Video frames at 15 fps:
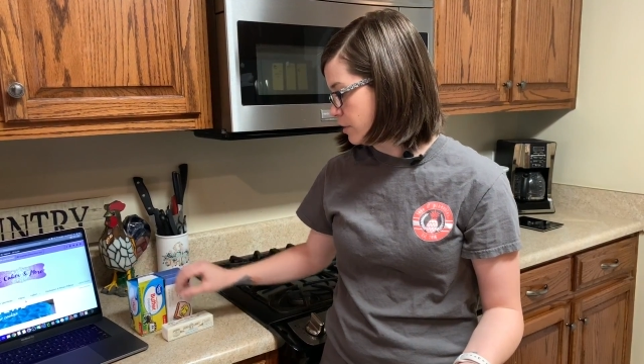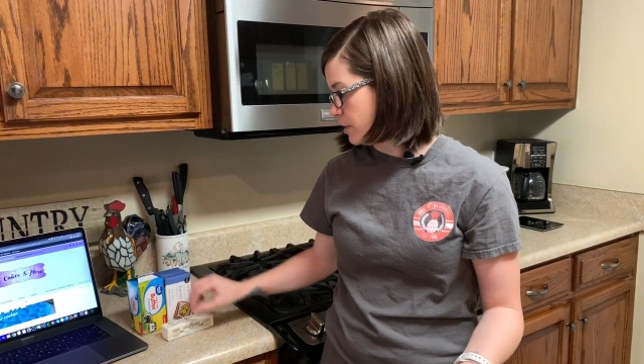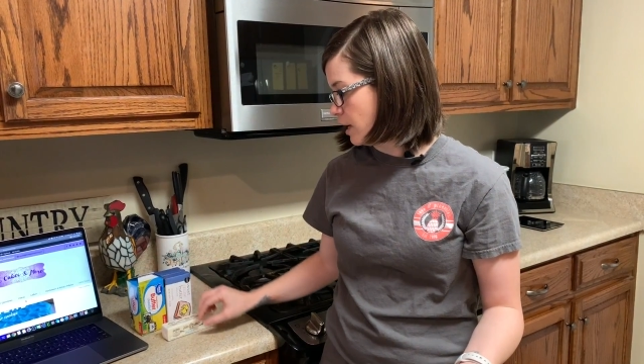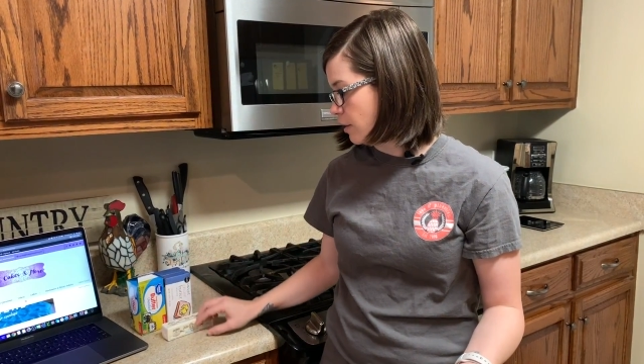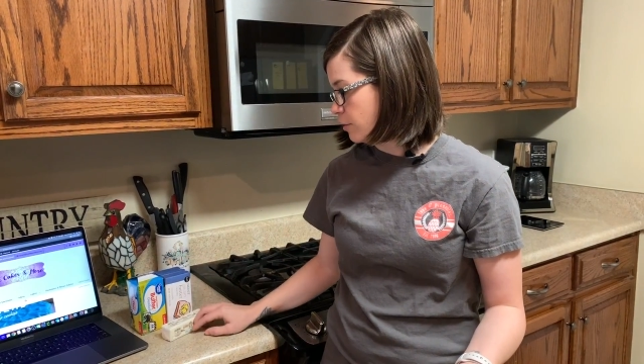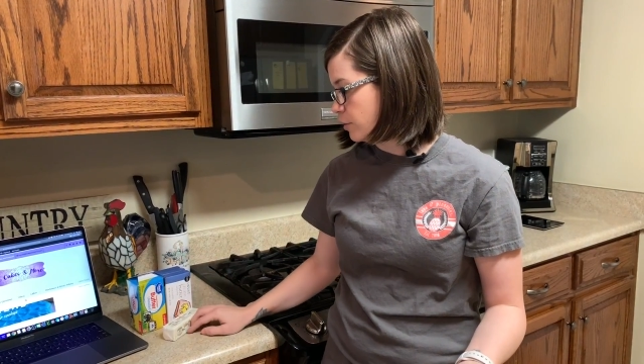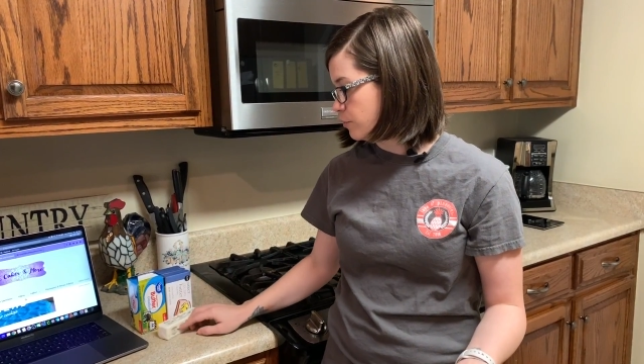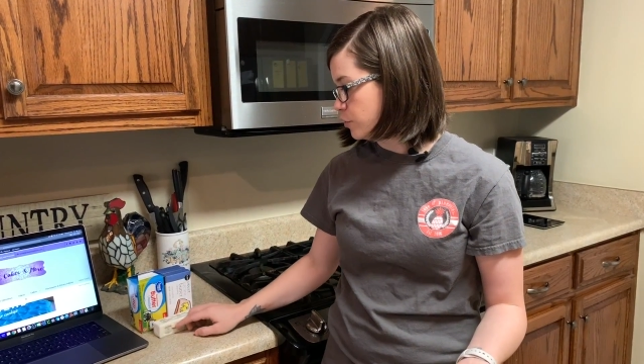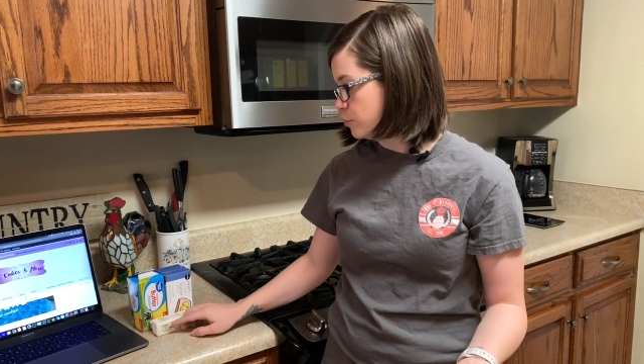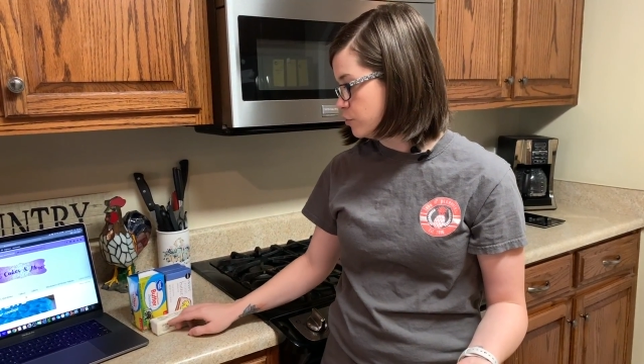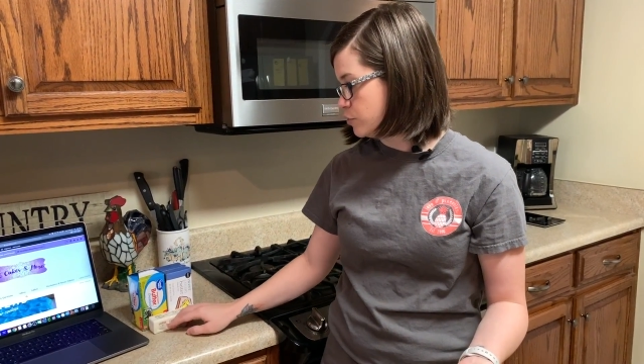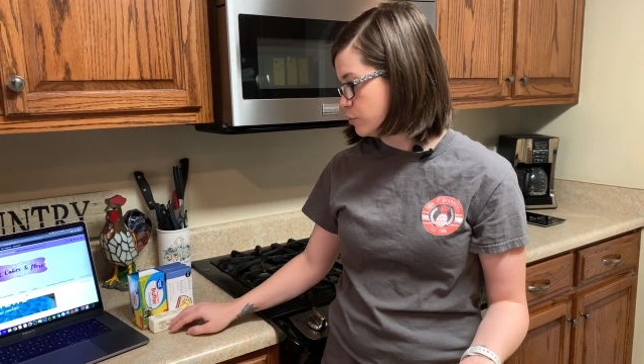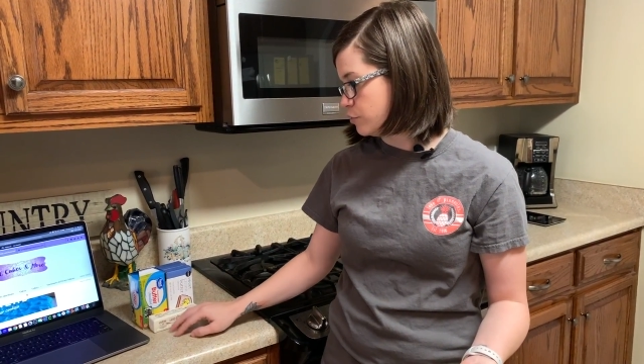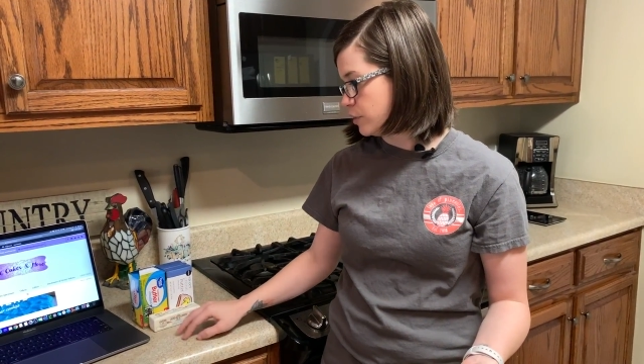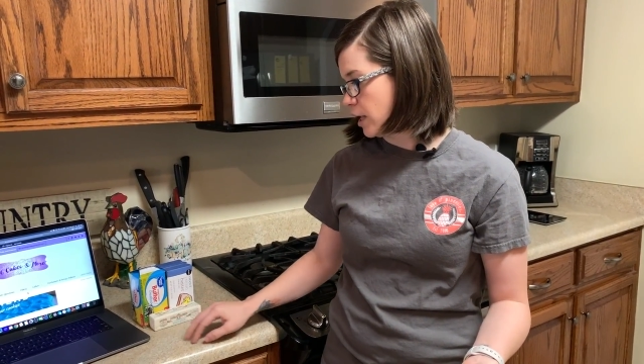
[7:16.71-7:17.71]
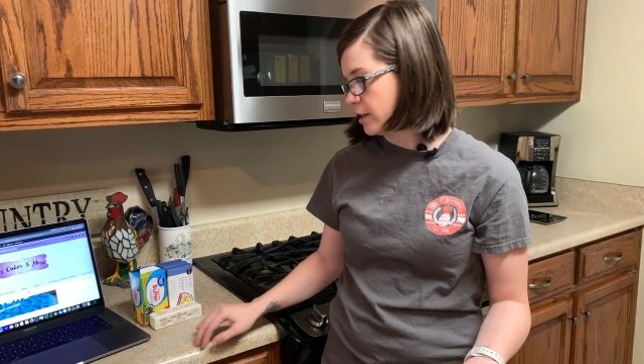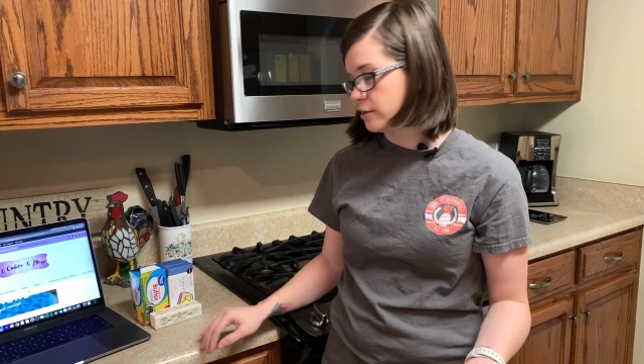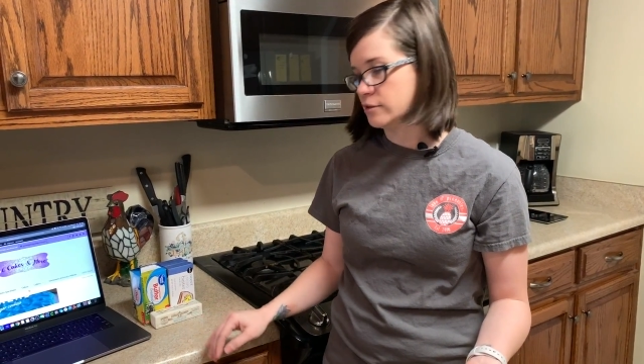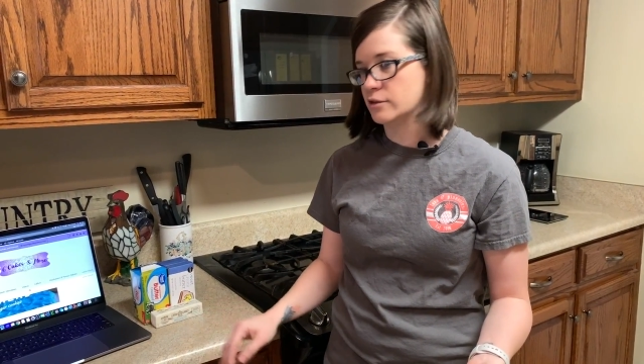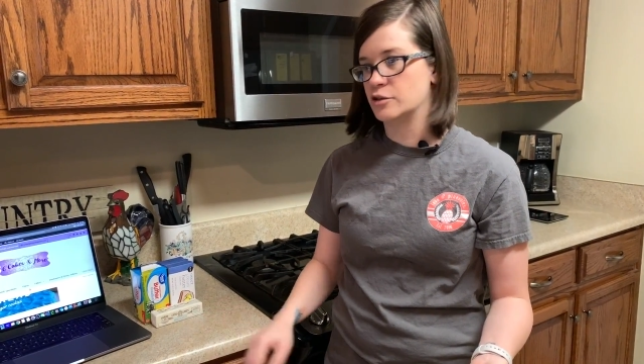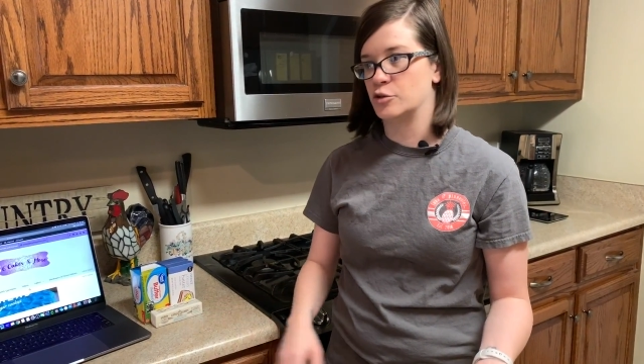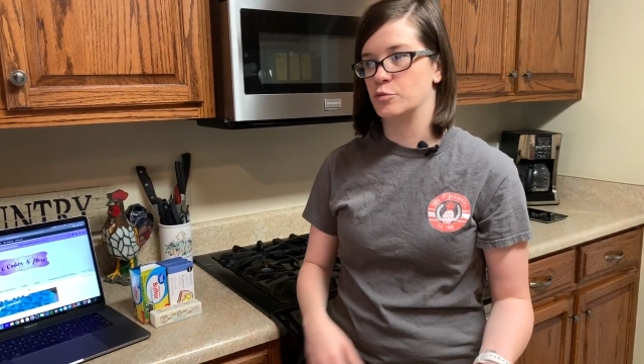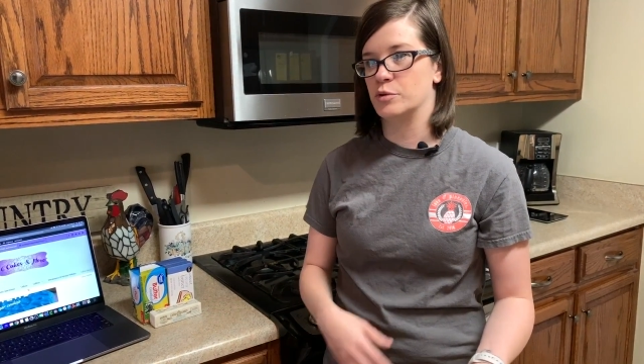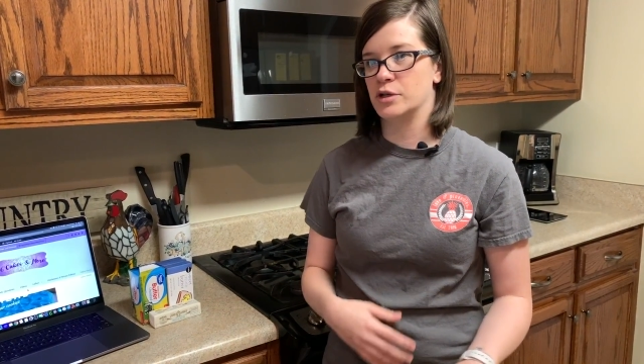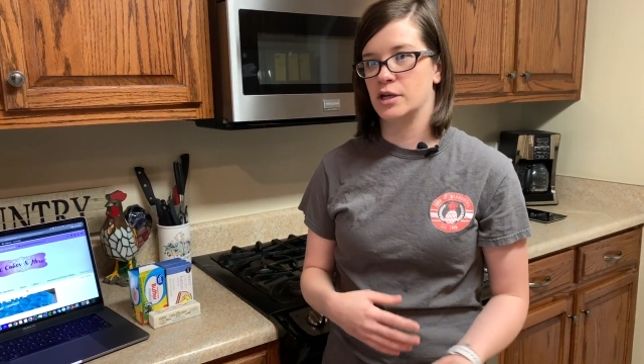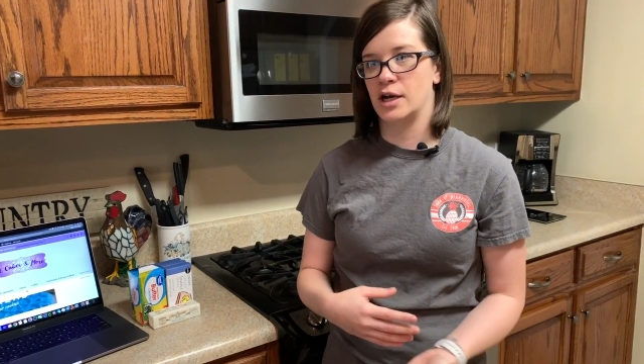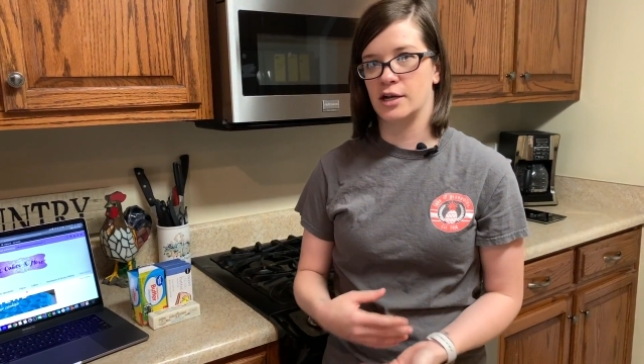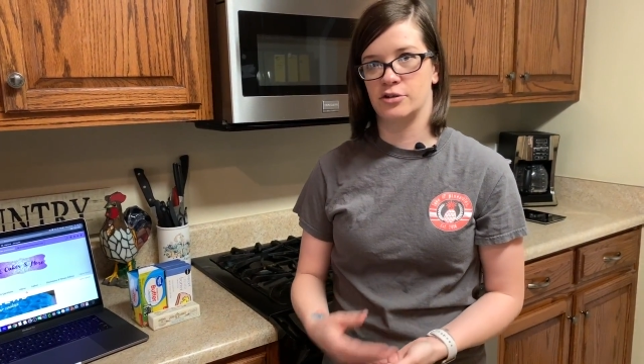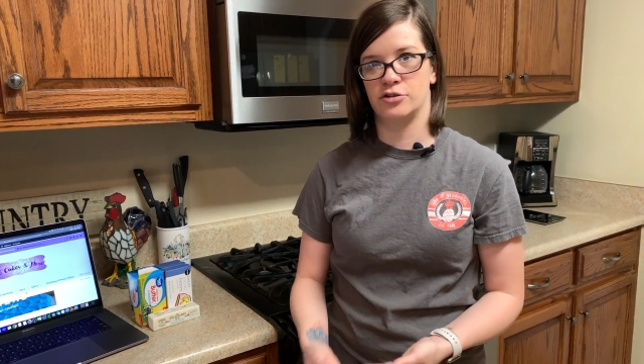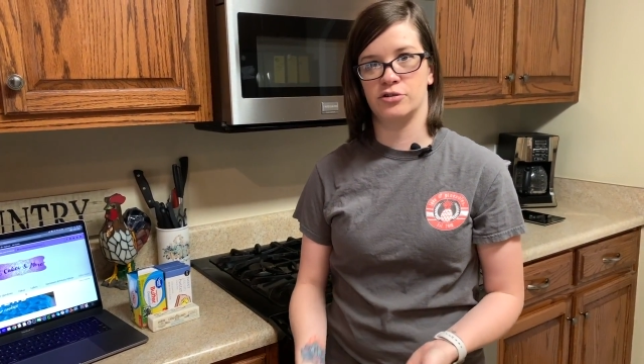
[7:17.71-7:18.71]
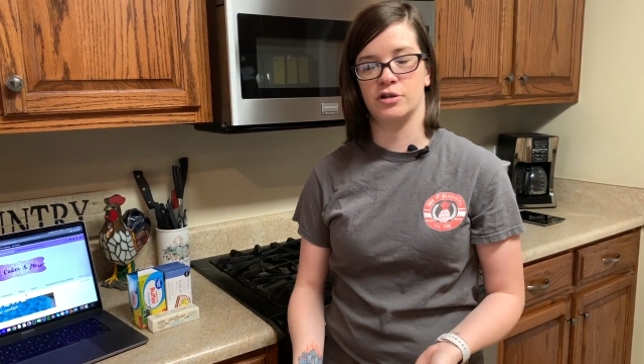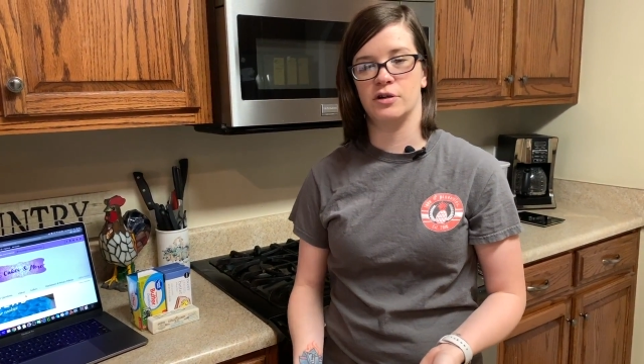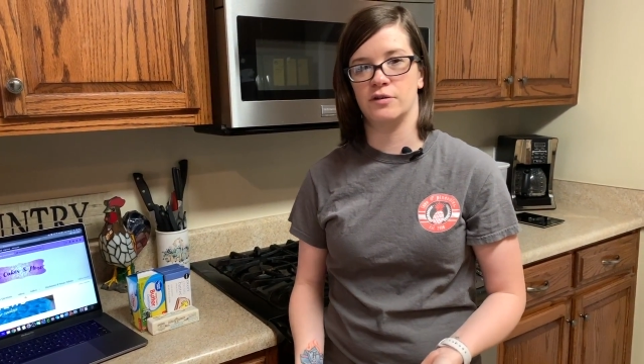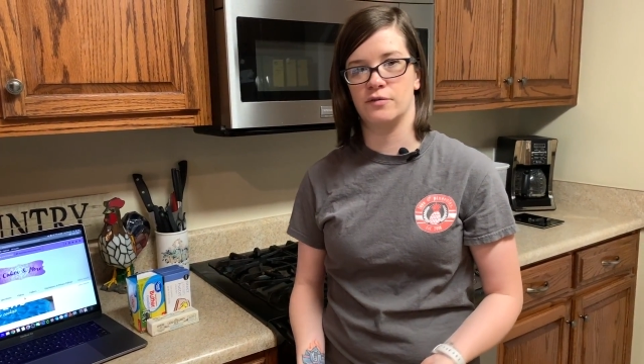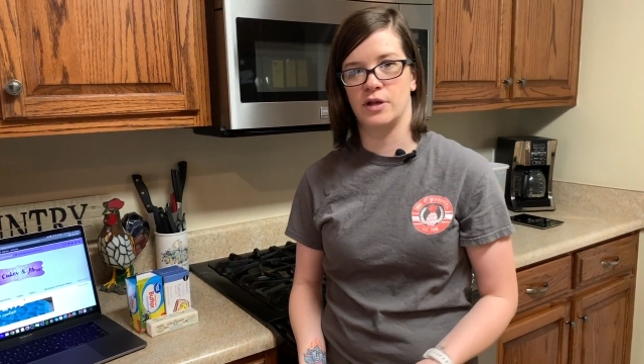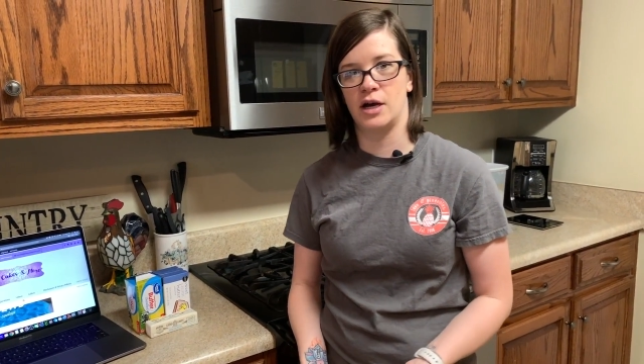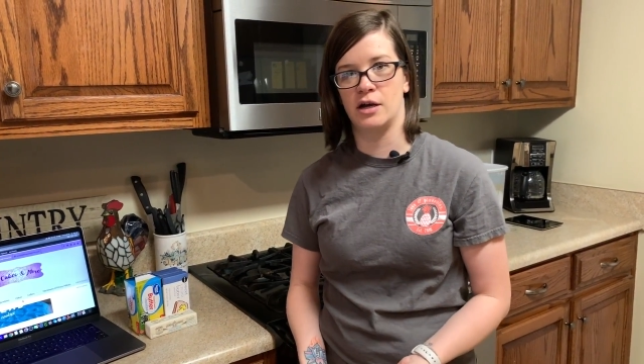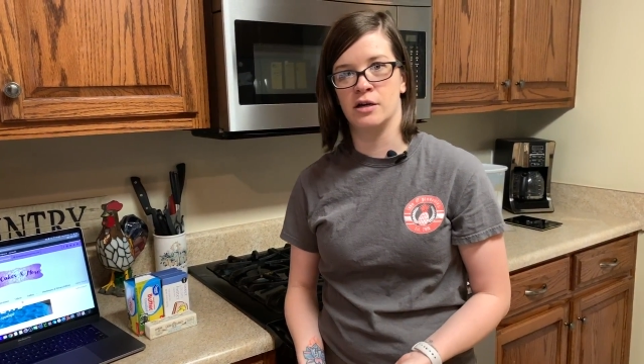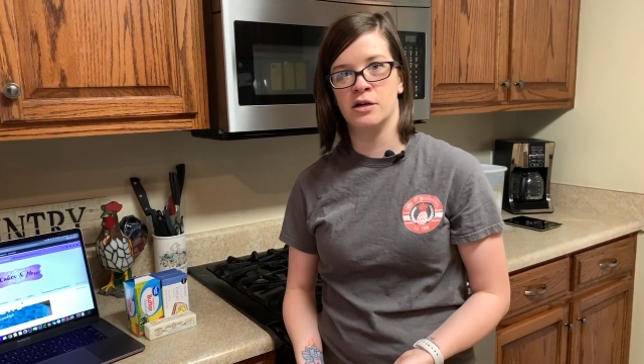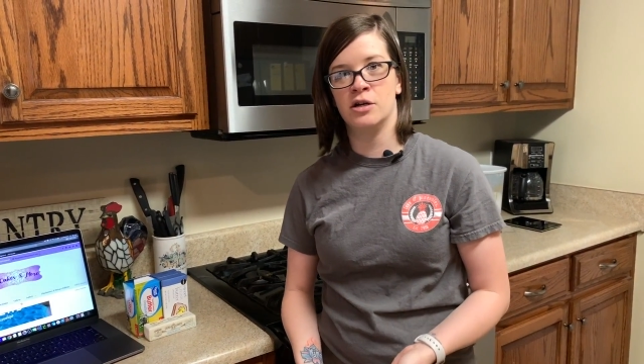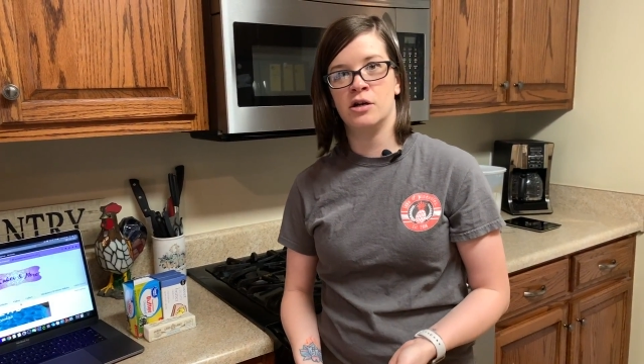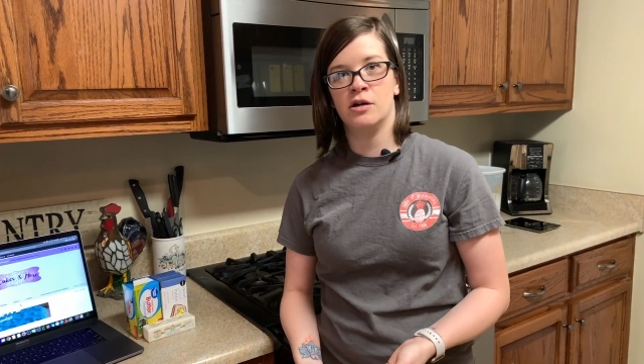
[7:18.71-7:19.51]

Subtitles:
Now, if you do like a little bit extra of that